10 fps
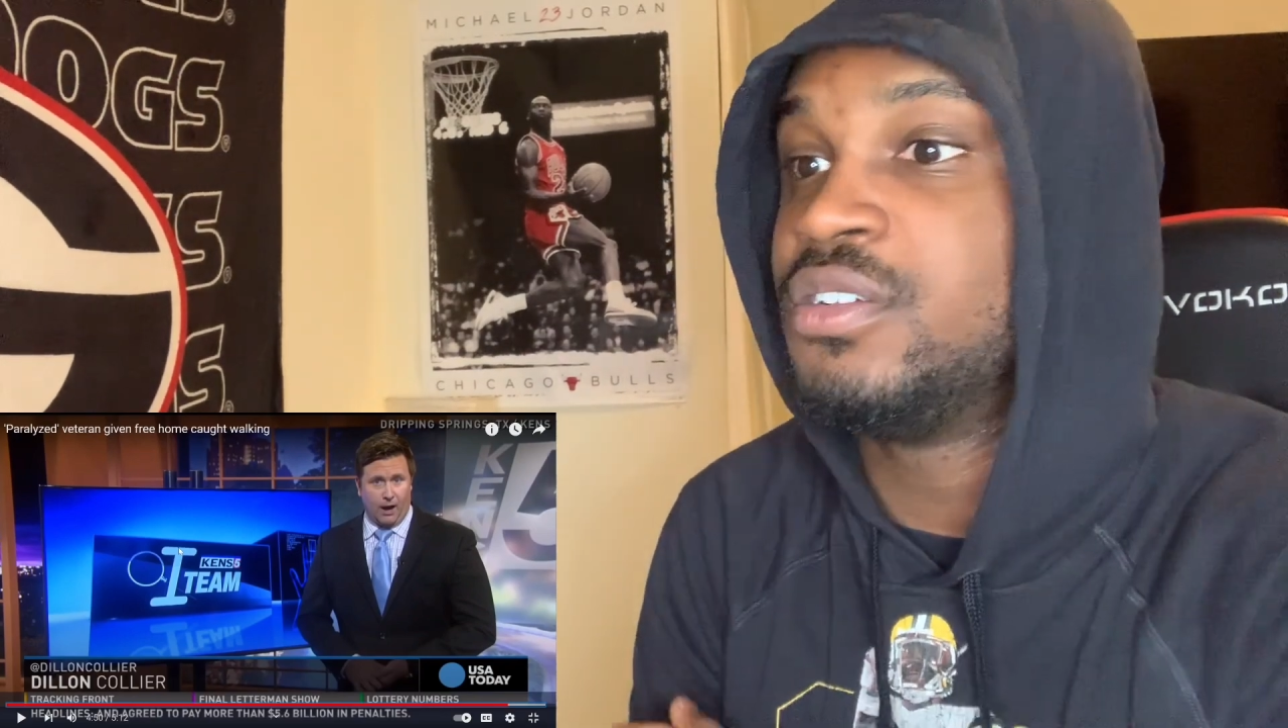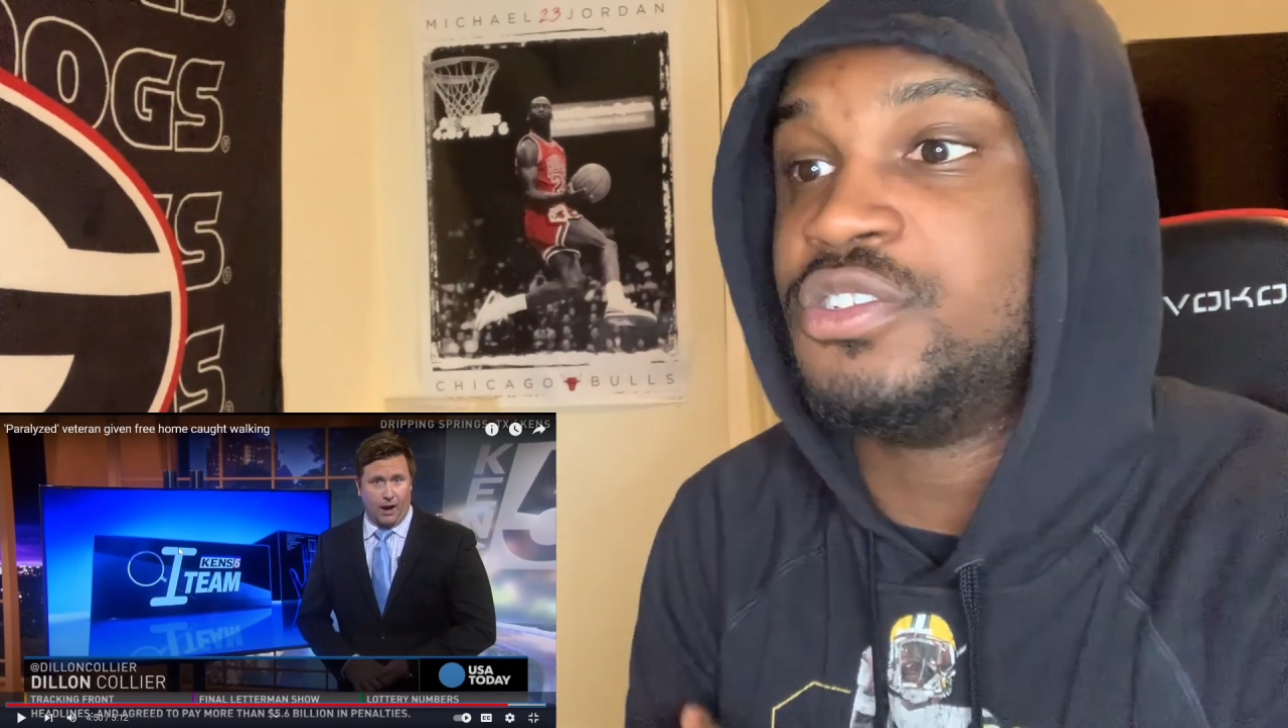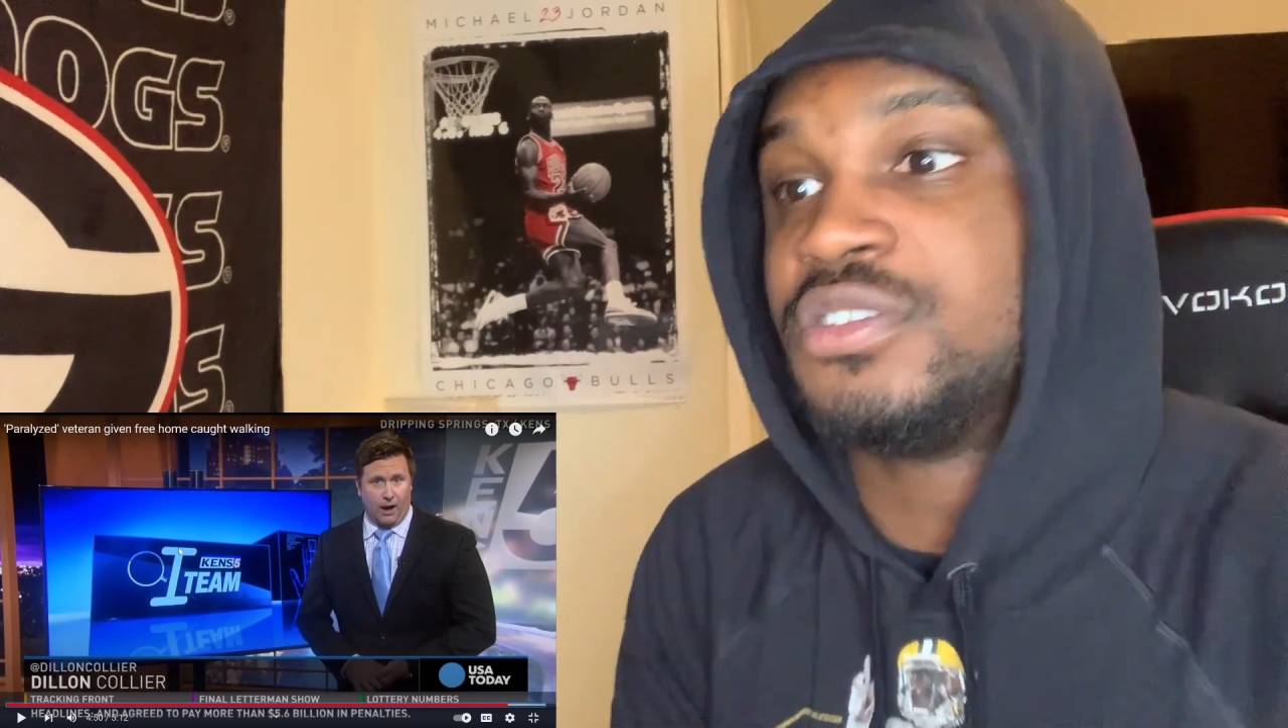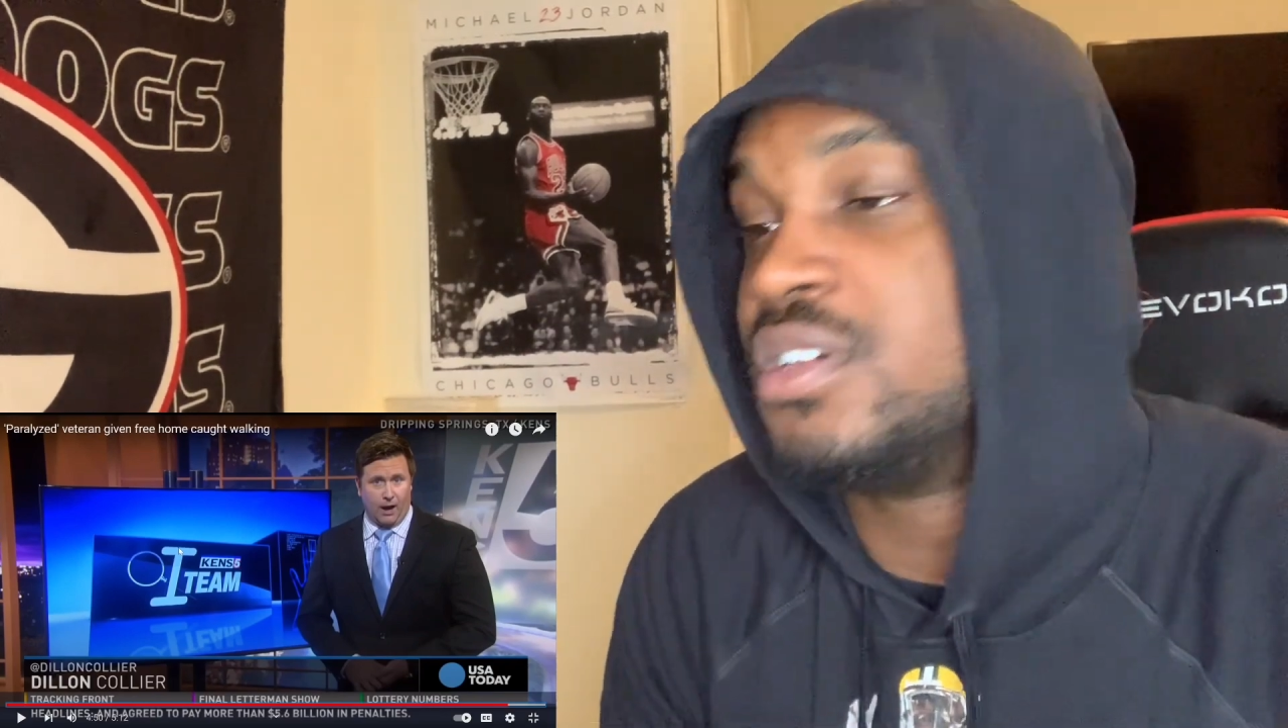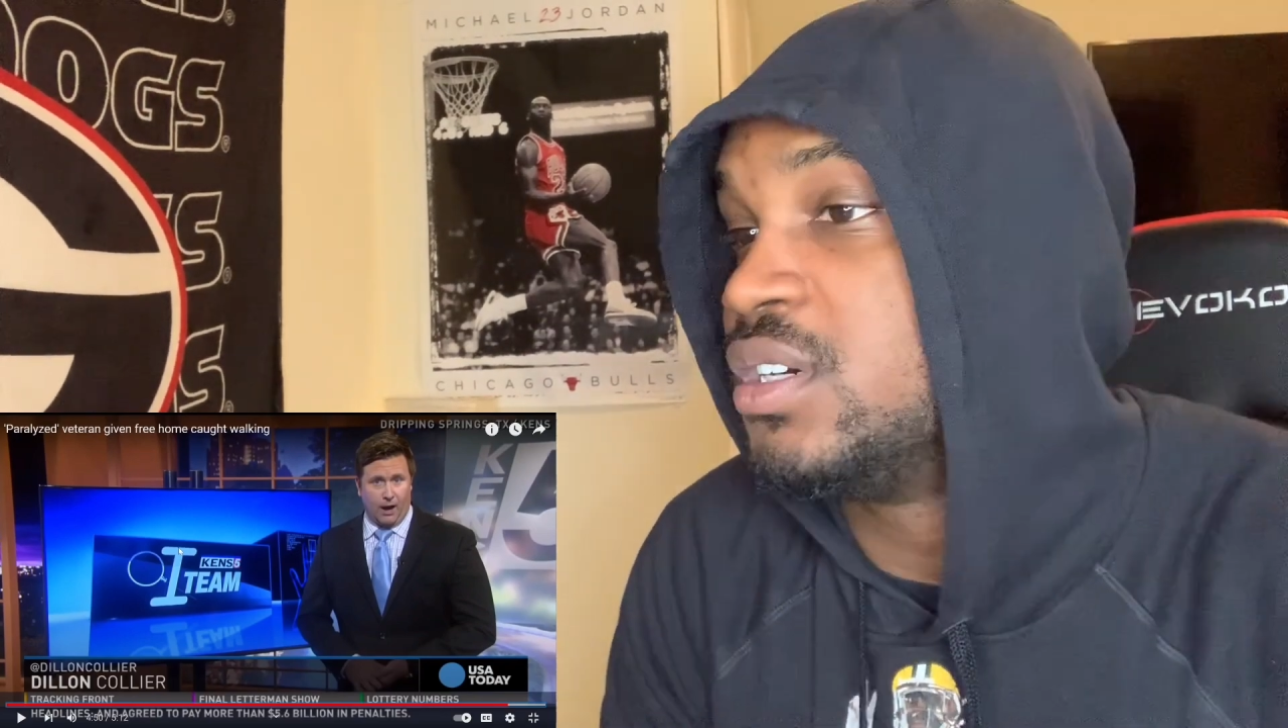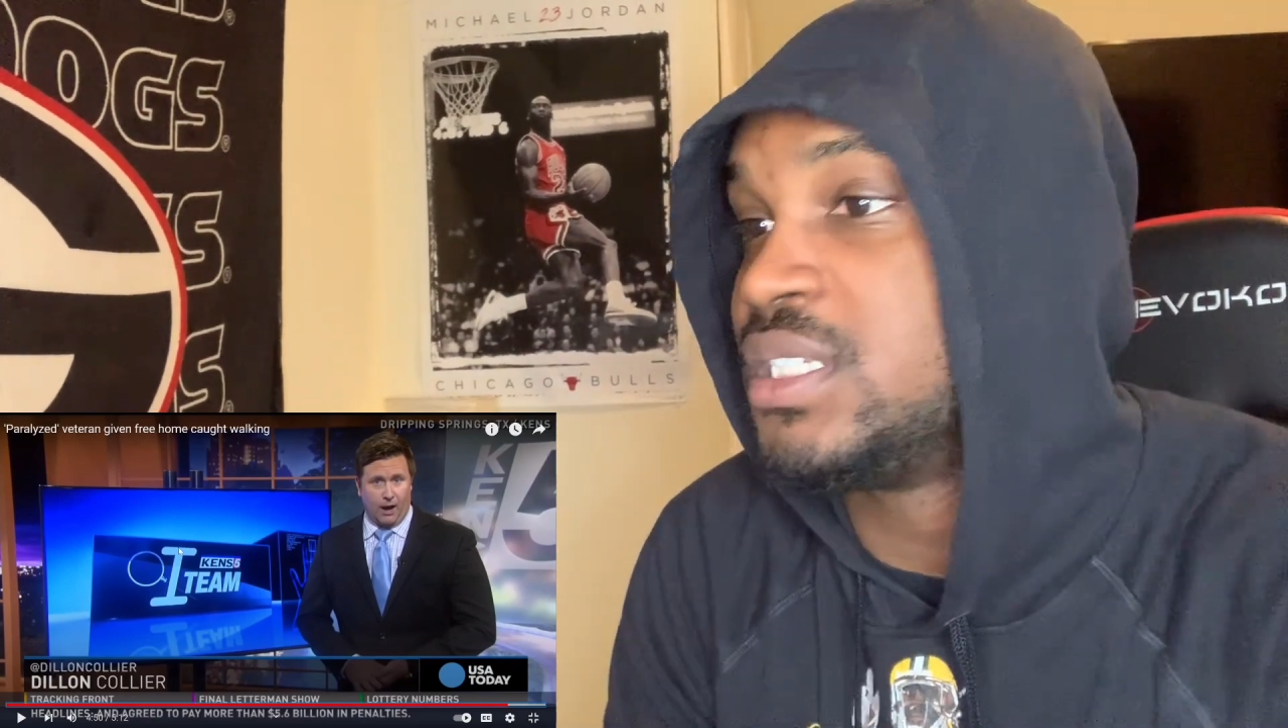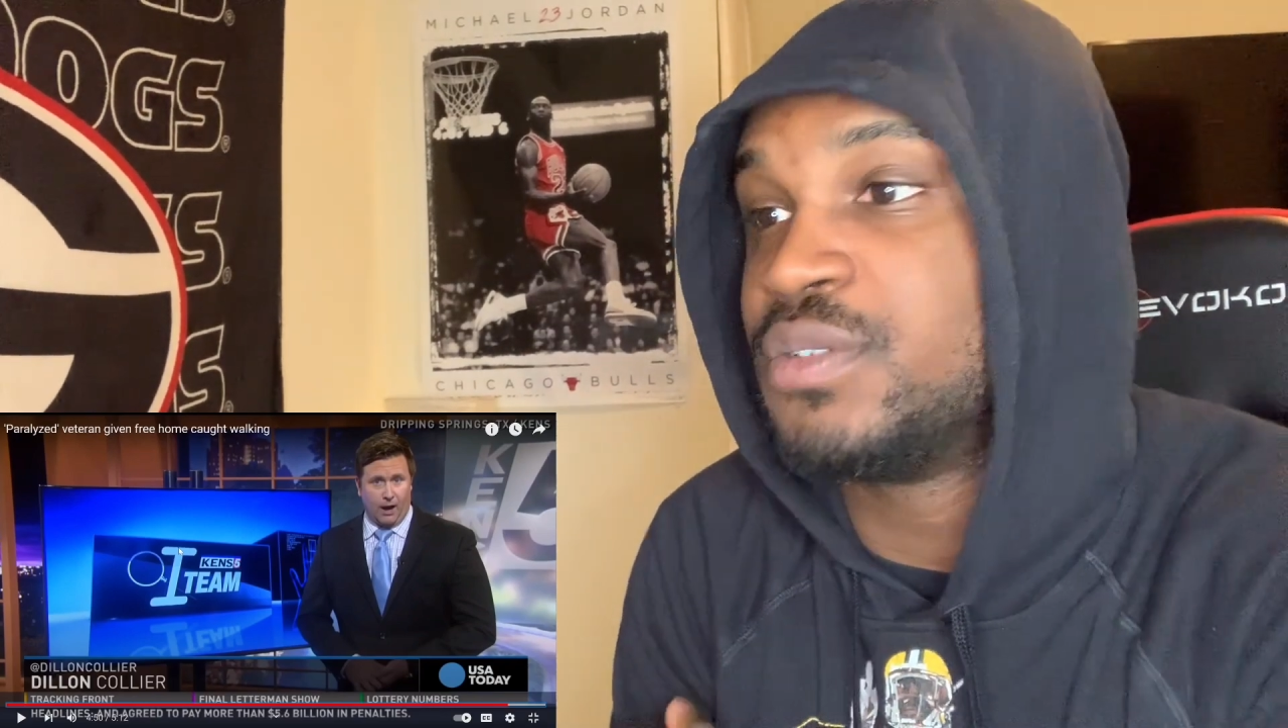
drugs,